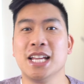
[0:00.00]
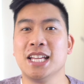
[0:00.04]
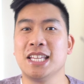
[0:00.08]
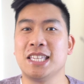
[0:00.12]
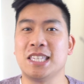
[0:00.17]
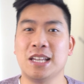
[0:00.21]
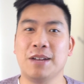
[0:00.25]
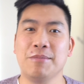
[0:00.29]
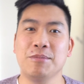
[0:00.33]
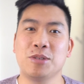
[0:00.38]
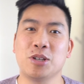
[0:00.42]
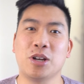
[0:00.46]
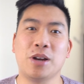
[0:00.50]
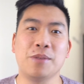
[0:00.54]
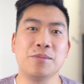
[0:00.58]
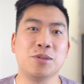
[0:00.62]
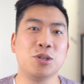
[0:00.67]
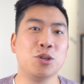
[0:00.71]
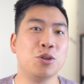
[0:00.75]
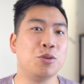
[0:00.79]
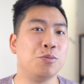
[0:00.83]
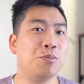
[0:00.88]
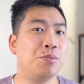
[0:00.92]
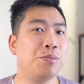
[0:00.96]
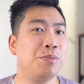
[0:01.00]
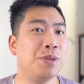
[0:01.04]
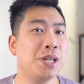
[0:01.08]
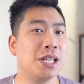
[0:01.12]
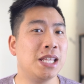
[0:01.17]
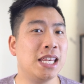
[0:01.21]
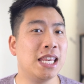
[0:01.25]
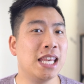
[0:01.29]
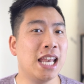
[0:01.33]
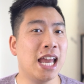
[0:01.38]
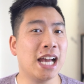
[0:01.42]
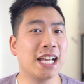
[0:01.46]
Sometimes you'd be
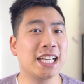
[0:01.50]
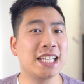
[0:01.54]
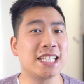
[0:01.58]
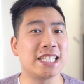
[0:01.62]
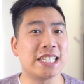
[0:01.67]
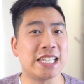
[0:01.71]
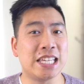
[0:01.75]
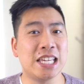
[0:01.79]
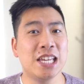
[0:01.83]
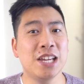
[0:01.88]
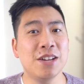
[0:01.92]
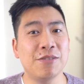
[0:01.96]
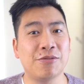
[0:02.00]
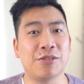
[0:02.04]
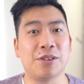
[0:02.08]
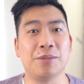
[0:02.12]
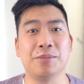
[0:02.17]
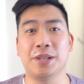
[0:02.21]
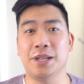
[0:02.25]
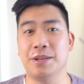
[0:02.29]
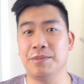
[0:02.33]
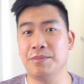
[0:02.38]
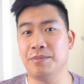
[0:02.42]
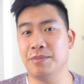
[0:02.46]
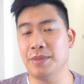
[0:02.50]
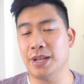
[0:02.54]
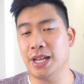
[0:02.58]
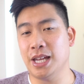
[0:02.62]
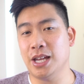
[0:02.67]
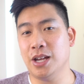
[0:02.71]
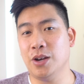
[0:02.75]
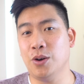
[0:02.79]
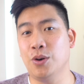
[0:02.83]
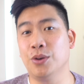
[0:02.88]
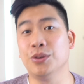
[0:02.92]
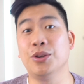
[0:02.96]
lucky to hear from them
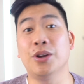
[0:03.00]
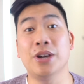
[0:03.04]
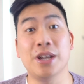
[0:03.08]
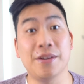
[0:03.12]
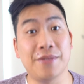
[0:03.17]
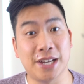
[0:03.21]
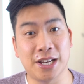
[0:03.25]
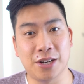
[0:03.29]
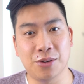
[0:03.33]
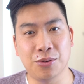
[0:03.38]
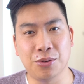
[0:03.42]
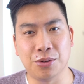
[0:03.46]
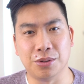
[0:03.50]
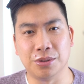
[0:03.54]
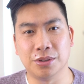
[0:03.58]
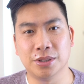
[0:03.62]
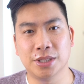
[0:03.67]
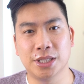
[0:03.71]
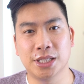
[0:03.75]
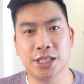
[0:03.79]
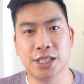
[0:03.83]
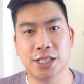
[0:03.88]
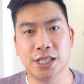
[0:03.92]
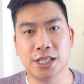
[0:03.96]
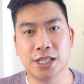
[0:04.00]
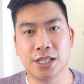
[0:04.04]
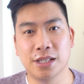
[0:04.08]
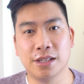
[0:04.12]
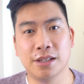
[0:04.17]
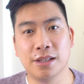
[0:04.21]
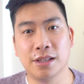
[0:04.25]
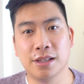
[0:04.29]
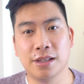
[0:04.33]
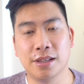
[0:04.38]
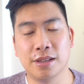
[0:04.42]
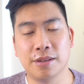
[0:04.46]
or not even at all.
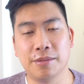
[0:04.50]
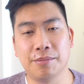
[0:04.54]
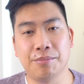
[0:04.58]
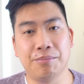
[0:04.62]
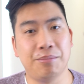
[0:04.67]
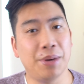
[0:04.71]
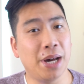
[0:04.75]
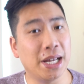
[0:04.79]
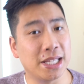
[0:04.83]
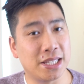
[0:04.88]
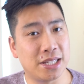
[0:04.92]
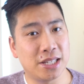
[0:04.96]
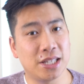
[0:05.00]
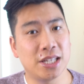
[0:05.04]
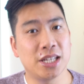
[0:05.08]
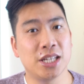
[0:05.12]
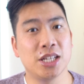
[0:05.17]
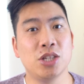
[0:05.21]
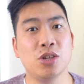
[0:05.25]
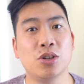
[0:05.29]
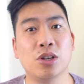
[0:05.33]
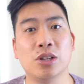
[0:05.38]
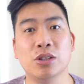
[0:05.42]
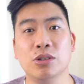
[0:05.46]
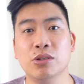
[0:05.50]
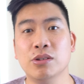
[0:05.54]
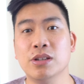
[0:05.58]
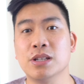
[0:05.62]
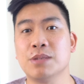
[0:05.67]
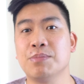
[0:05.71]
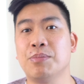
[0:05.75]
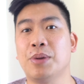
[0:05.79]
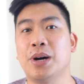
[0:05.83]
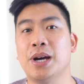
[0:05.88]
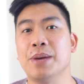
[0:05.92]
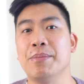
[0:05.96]
But you can do
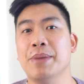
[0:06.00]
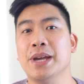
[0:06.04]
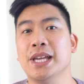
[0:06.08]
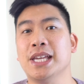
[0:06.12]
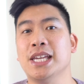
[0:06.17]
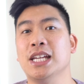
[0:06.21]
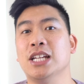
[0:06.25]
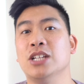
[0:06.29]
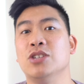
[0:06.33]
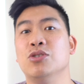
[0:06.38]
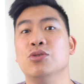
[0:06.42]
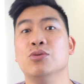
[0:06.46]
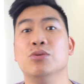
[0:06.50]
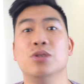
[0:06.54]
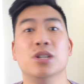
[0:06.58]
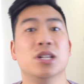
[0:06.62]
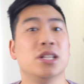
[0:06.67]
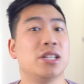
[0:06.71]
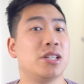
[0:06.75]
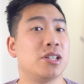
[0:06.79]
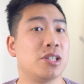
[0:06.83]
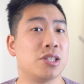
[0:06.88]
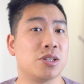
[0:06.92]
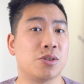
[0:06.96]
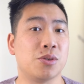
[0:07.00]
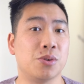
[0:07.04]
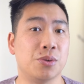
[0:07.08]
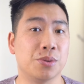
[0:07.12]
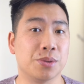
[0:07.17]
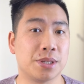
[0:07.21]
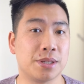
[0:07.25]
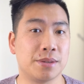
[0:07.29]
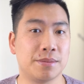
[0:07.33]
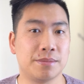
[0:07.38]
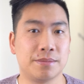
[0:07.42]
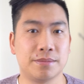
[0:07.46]
this by making due diligence
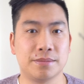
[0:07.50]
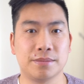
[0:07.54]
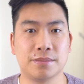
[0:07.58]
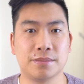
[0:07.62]
calls.